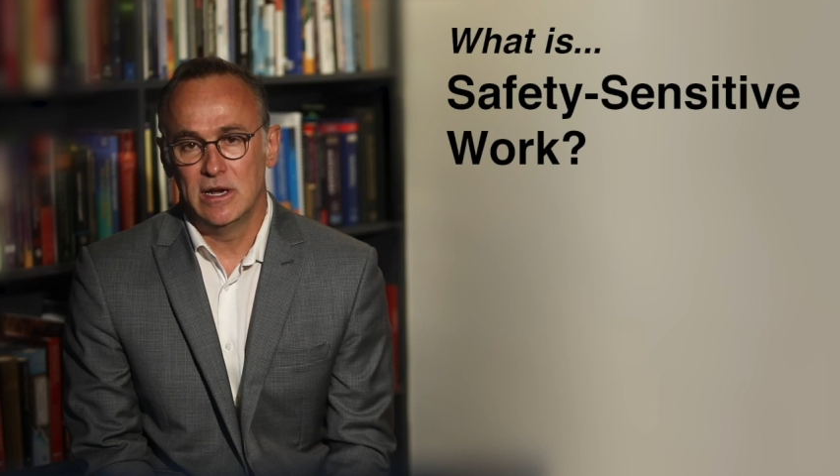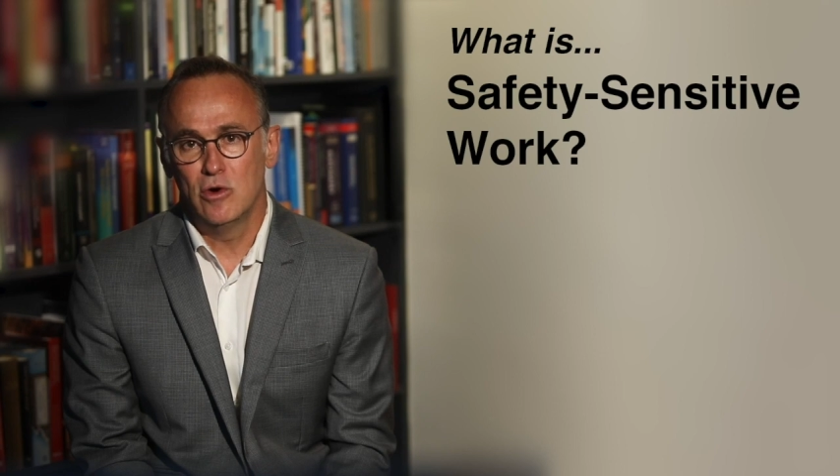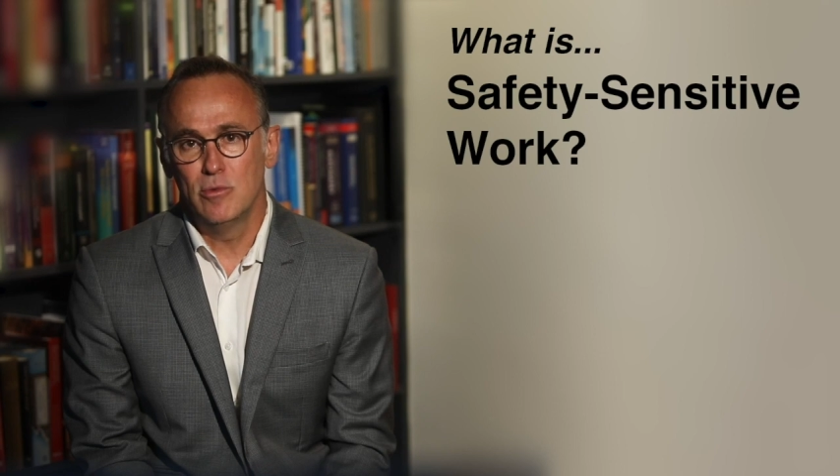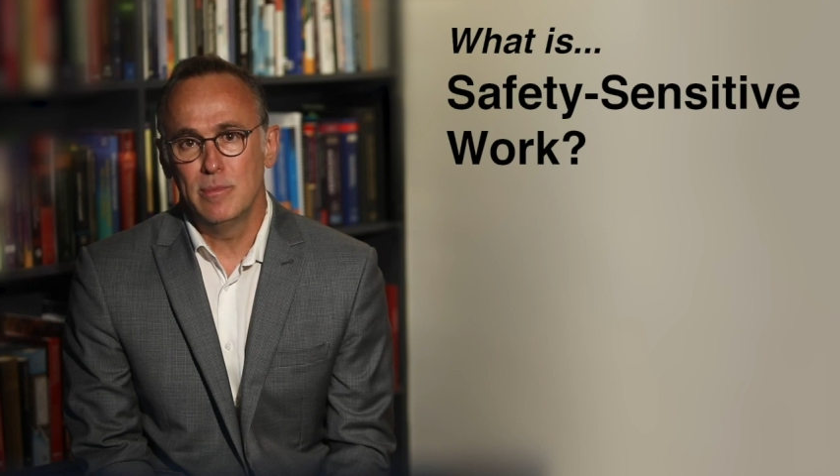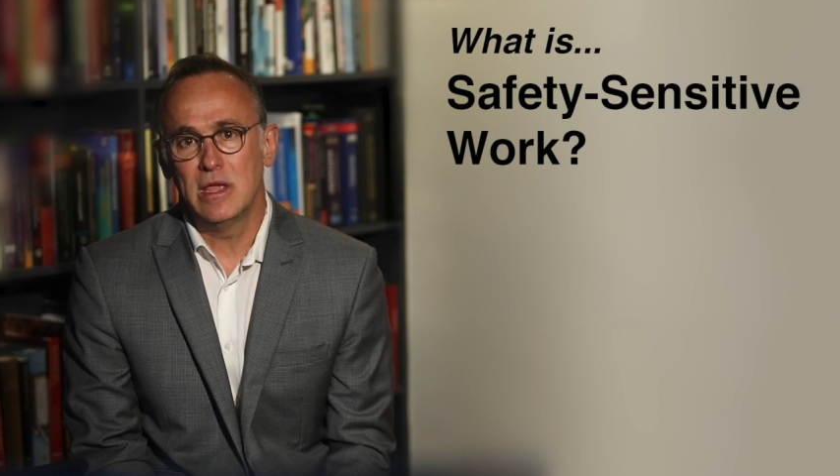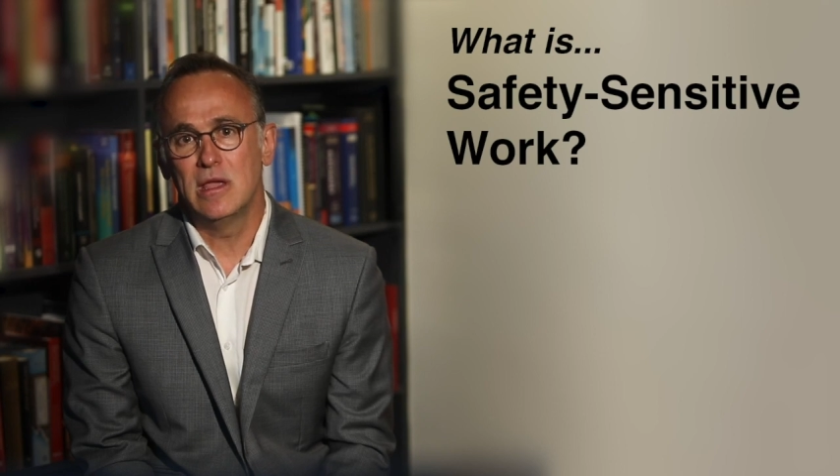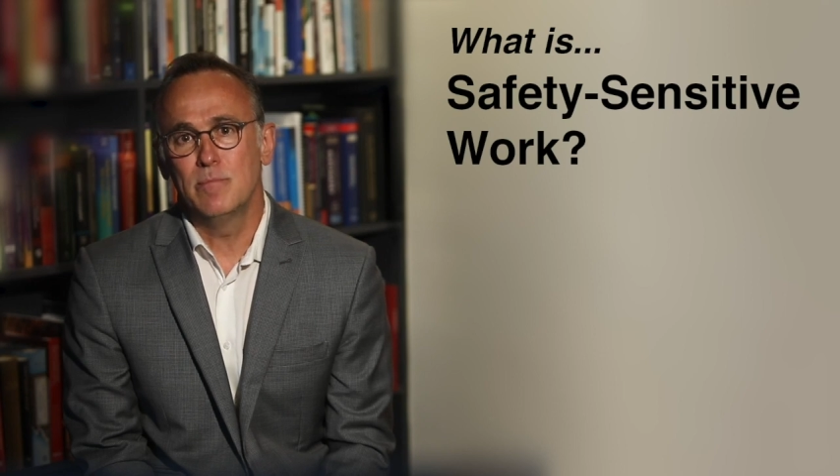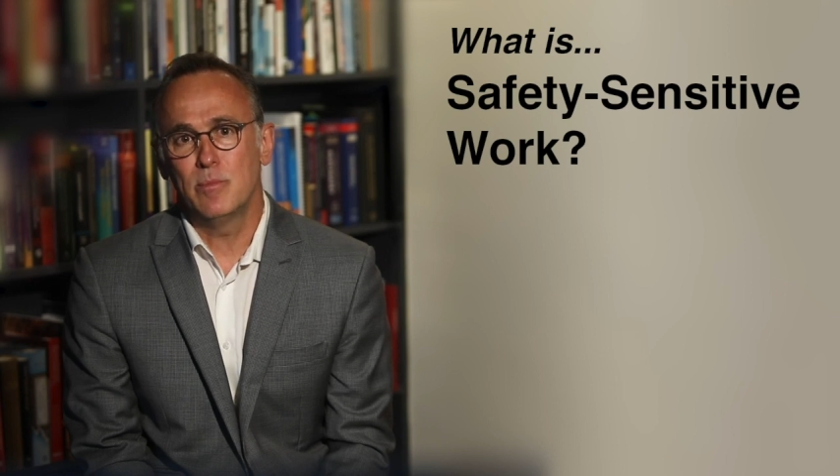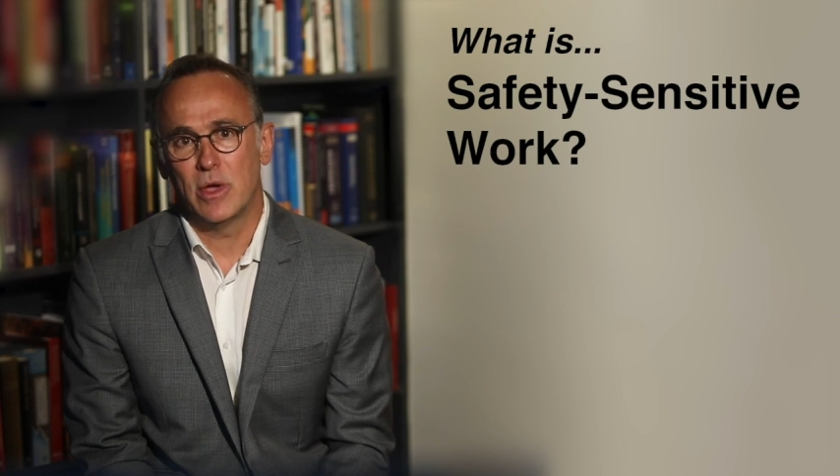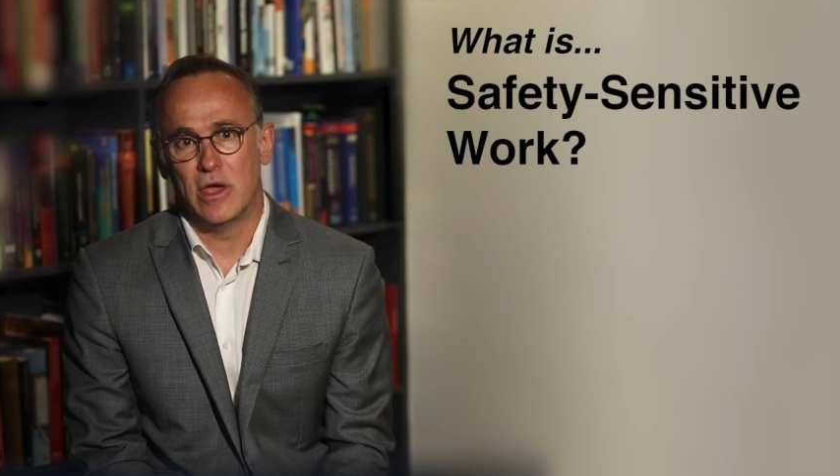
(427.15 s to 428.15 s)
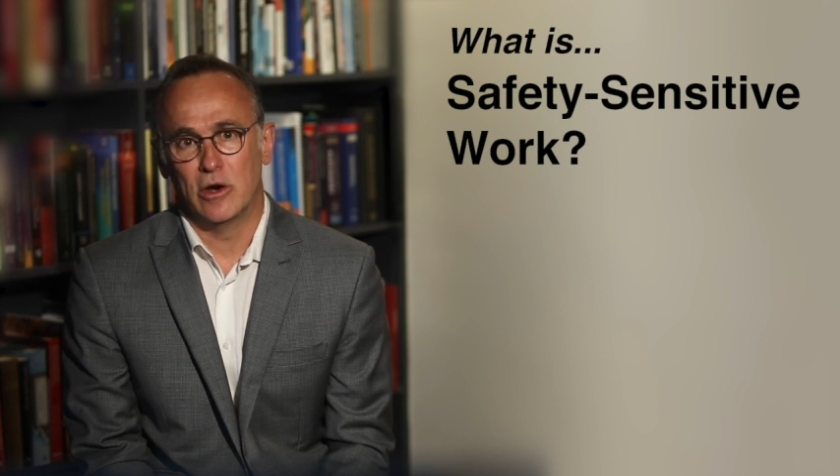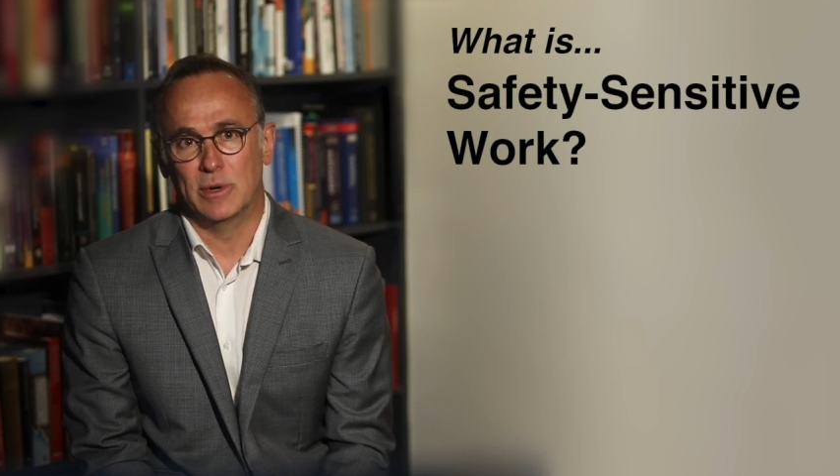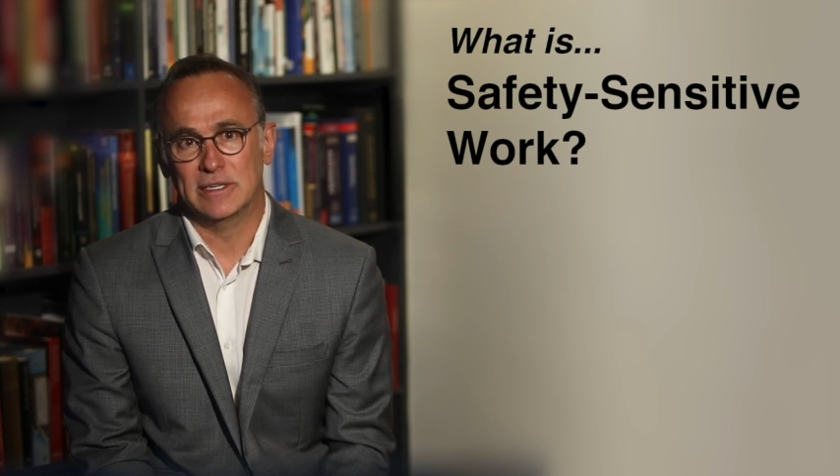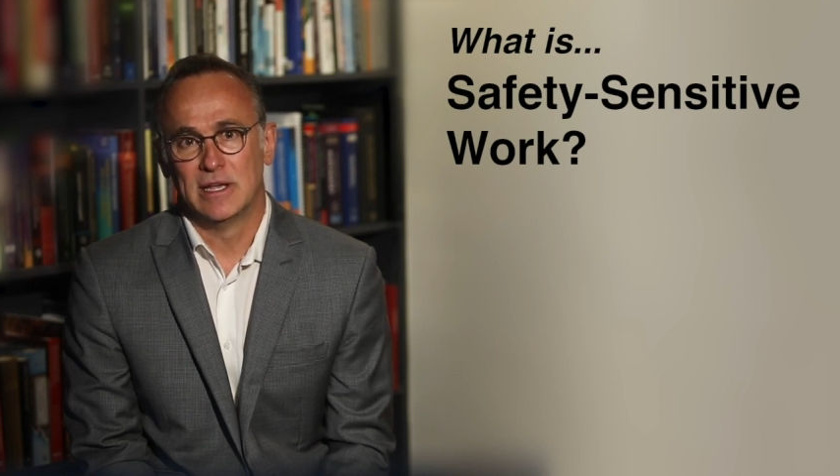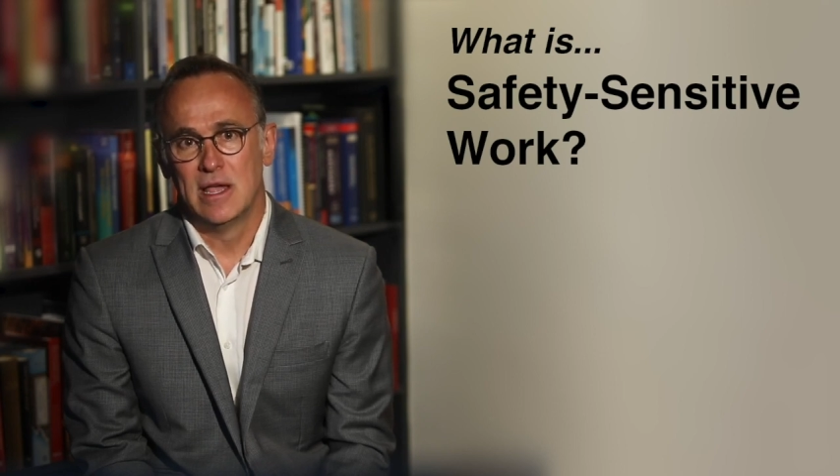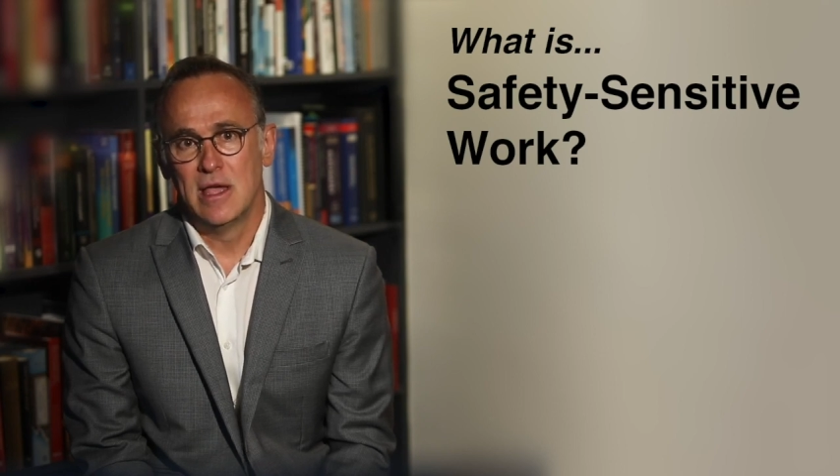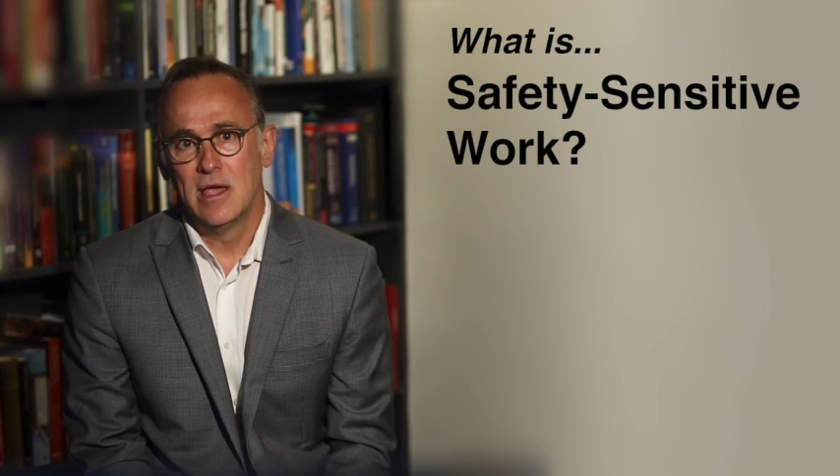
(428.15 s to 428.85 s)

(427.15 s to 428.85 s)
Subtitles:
in whom impairment,